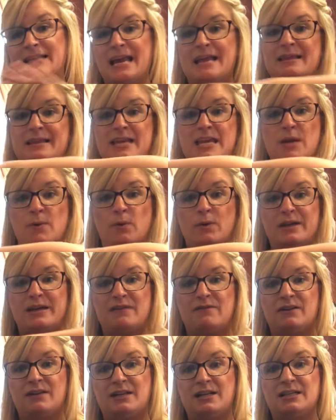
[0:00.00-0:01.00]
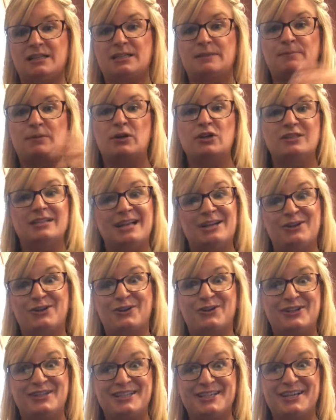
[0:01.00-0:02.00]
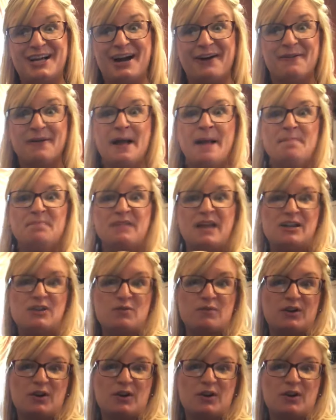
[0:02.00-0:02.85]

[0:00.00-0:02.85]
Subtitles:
and the heat will evenly disperse, and you're good to go. And you can